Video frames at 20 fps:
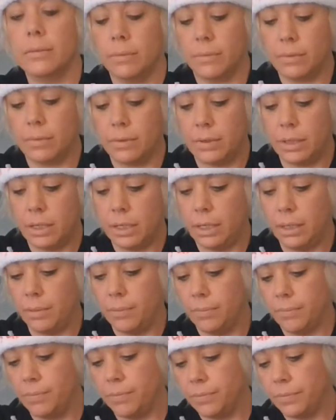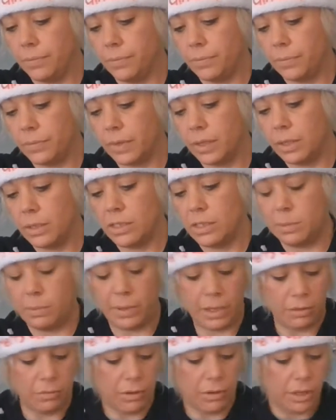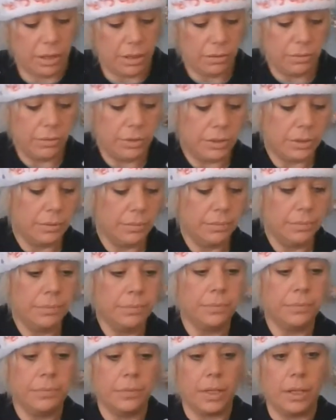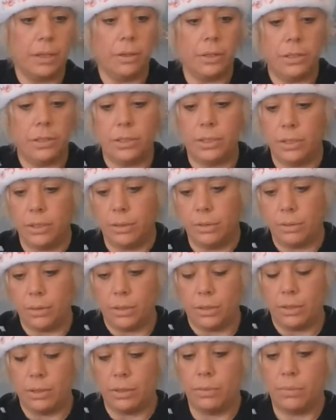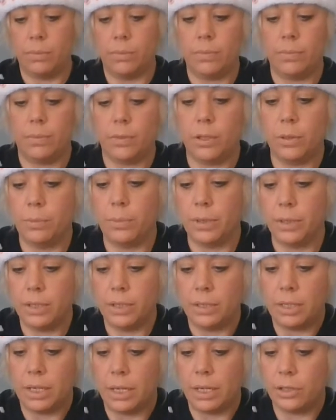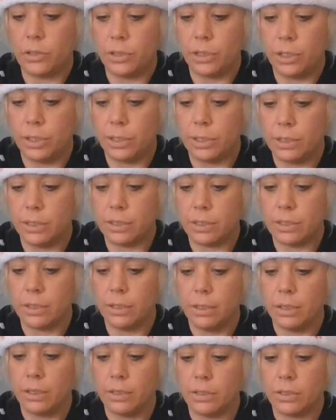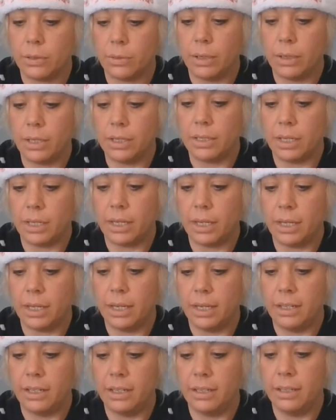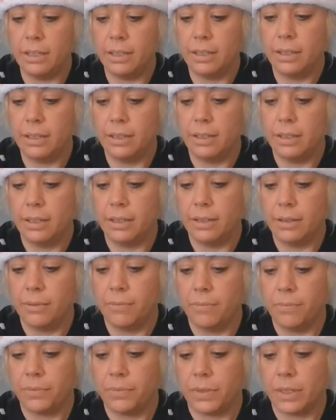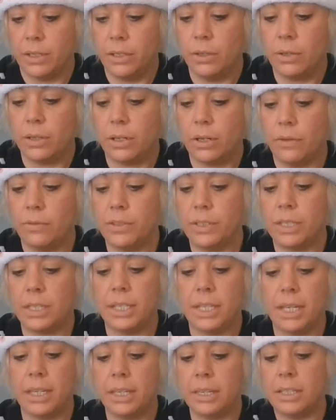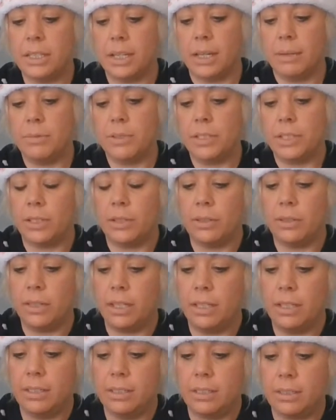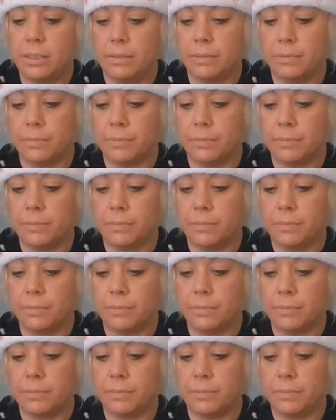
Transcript: Okay, I can spin it round. I'm going to do another couple of sections as quick as I can. You can obviously take your time to do this.